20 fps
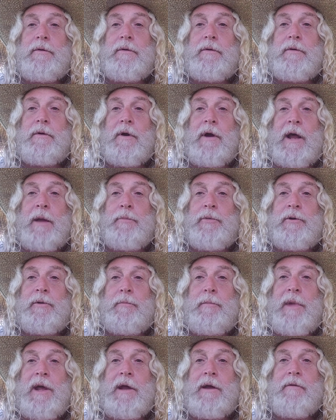you're able to
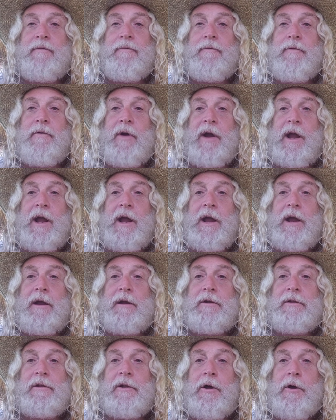make free
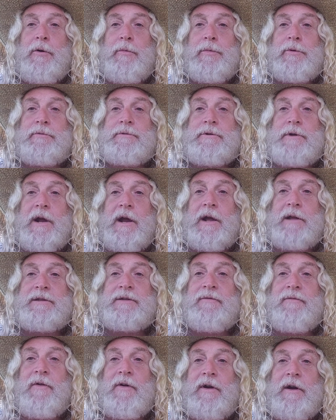global
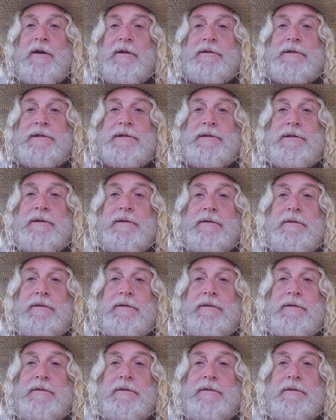transfers.